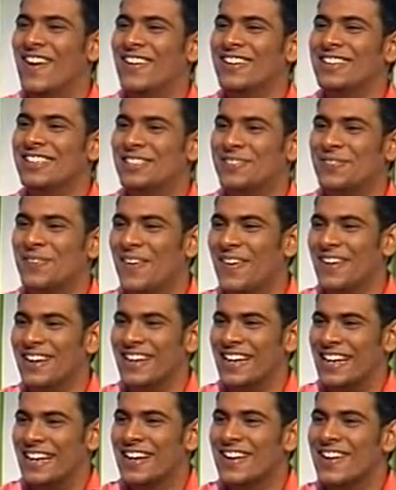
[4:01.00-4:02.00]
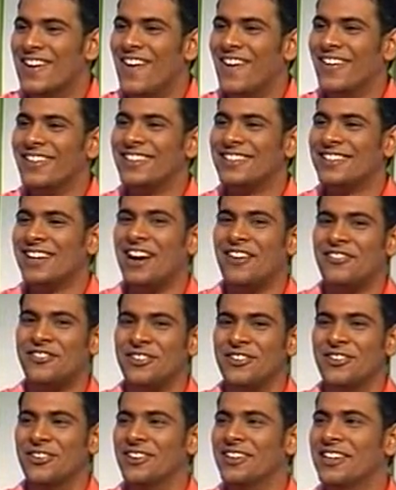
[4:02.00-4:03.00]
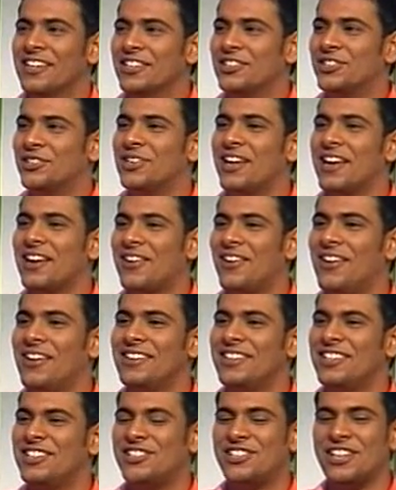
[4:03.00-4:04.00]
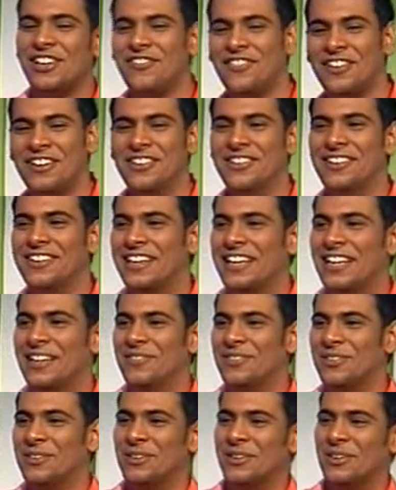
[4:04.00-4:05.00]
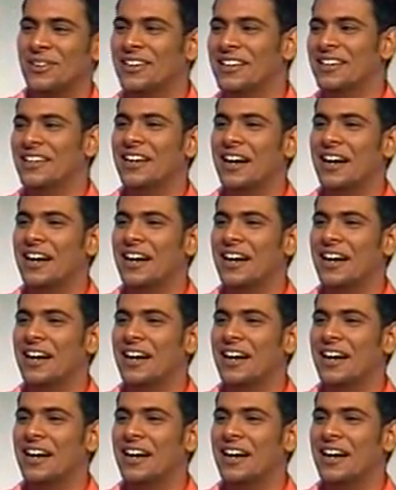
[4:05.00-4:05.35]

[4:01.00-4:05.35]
or this morning, or this afternoon, should I call this chef and, you know, tell him to, you know,